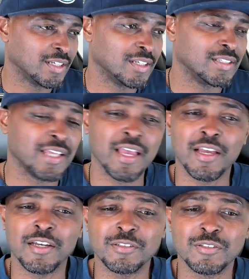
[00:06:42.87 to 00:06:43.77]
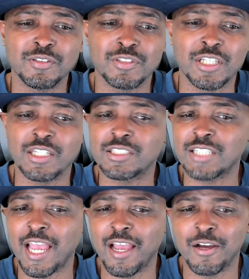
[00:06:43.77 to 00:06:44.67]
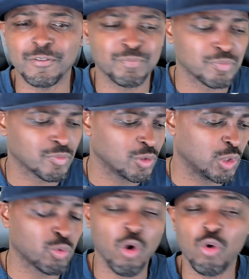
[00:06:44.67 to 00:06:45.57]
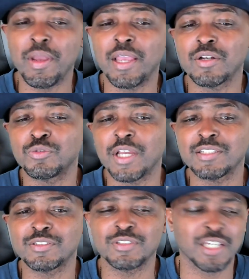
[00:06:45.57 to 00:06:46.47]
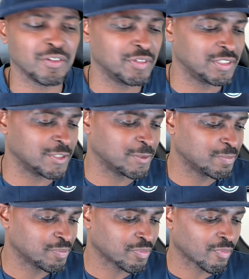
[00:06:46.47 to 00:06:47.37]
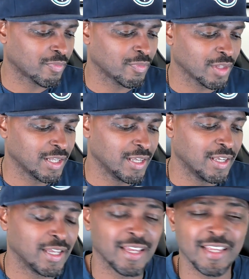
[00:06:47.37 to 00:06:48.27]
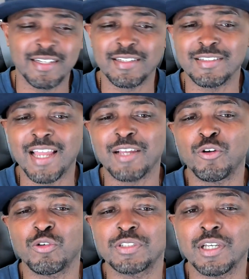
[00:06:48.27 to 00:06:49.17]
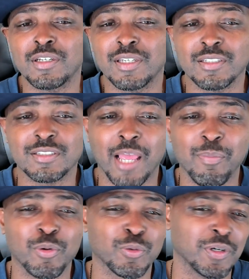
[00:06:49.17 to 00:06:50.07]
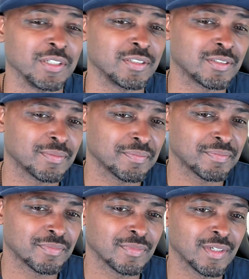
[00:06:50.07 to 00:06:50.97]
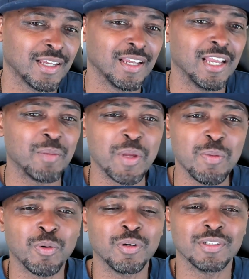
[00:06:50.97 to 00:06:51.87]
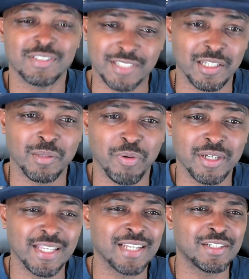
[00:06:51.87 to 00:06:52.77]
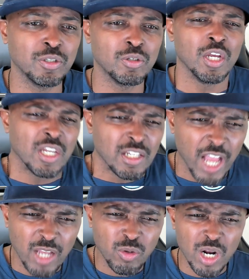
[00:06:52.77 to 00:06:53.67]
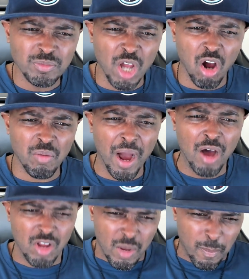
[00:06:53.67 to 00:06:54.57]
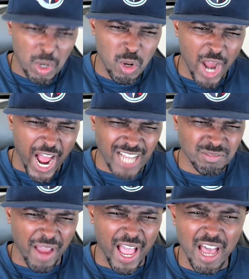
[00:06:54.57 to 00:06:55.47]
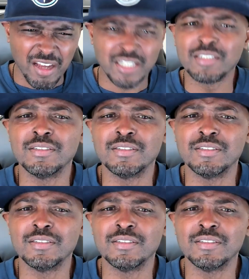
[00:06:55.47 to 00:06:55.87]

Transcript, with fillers: Yeah, you can kill a child or a grown man on national television and not go to jail or get a slap on the wrist. And people celebrate that too. That's what I'm talking about. Blue Lives Matter.